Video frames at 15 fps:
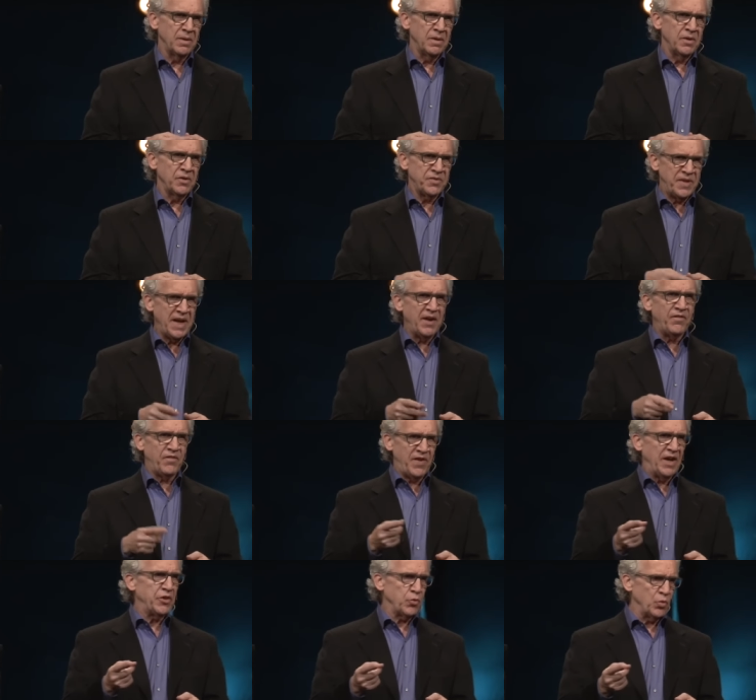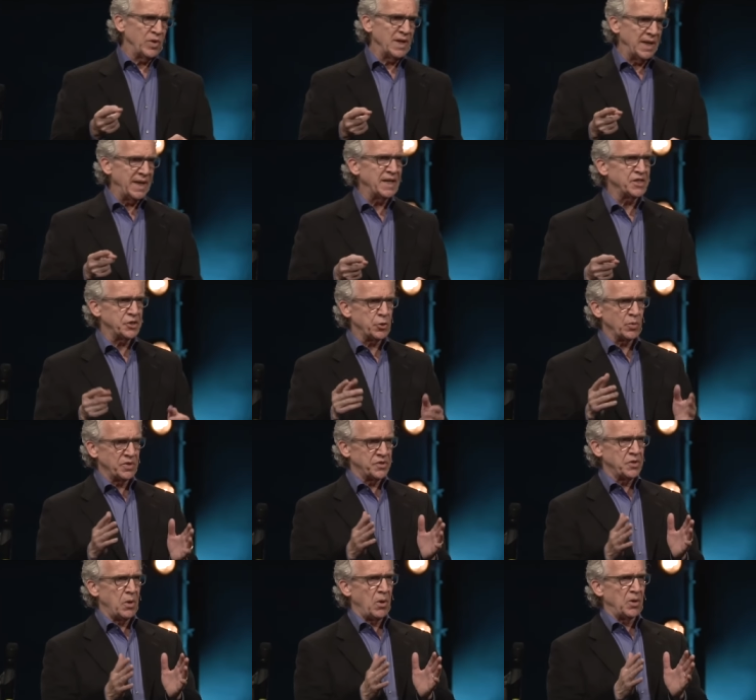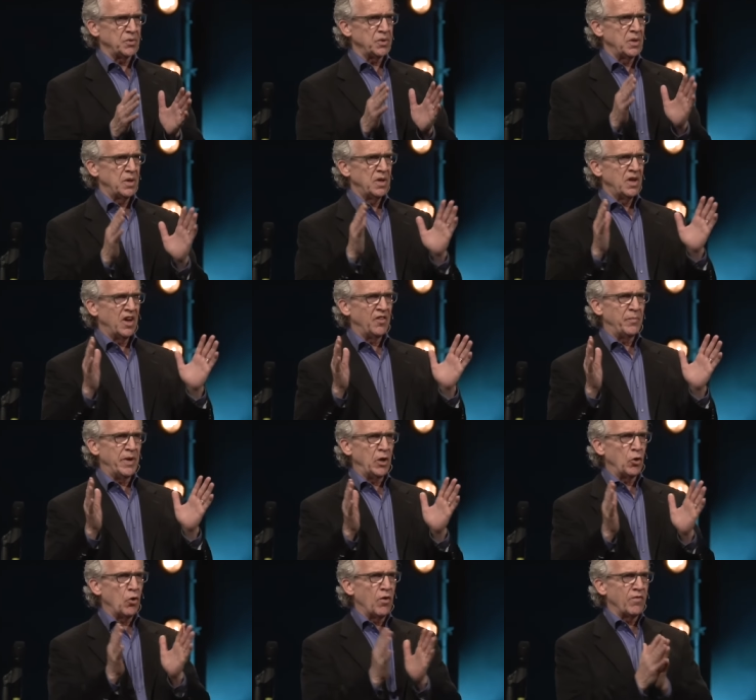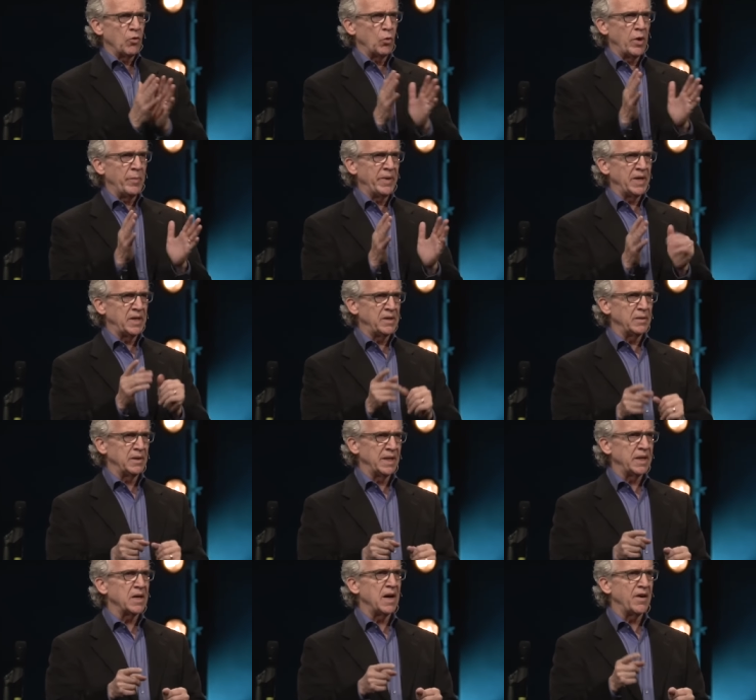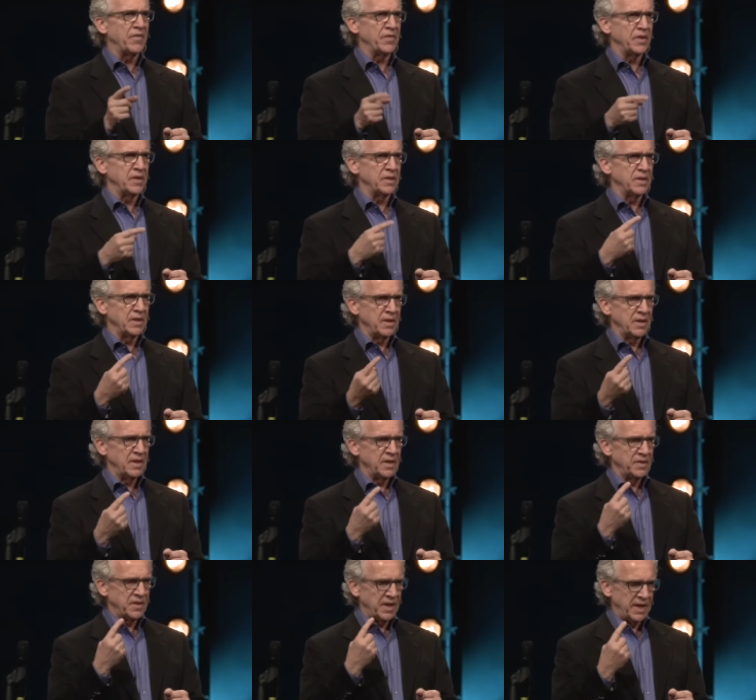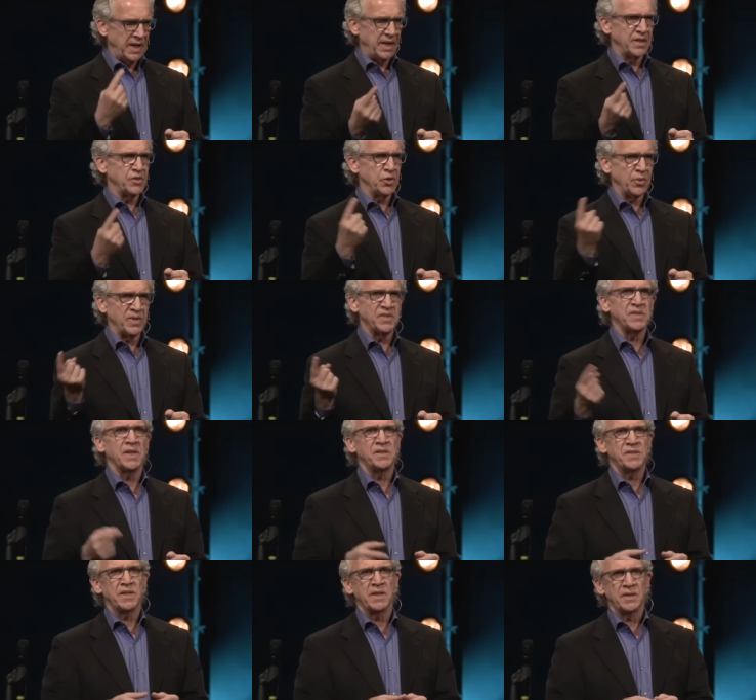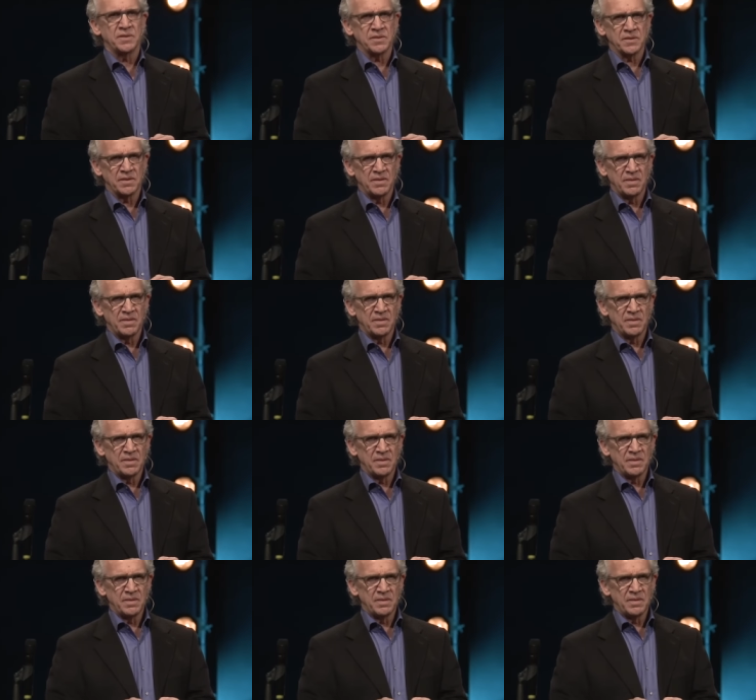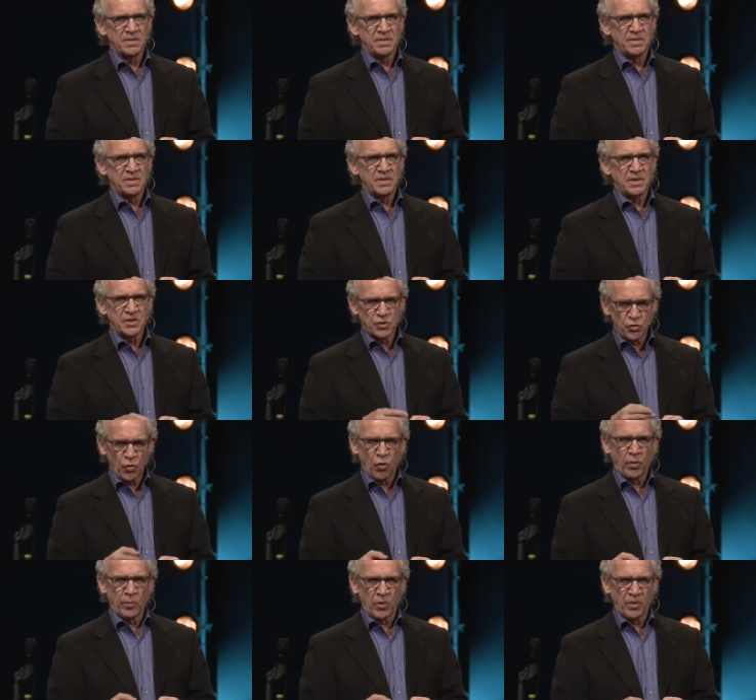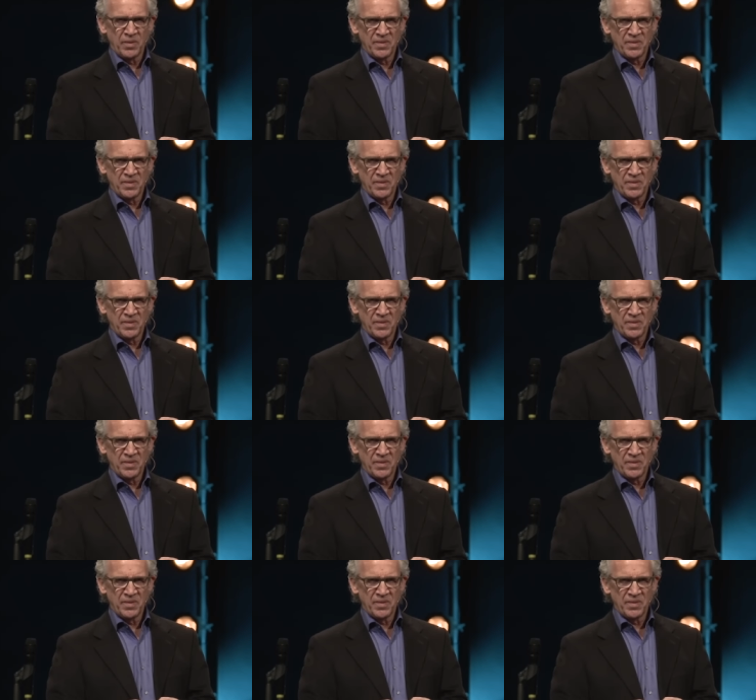Faith really is the result of being overwhelmingly confident that he is who he says he is. It's normal.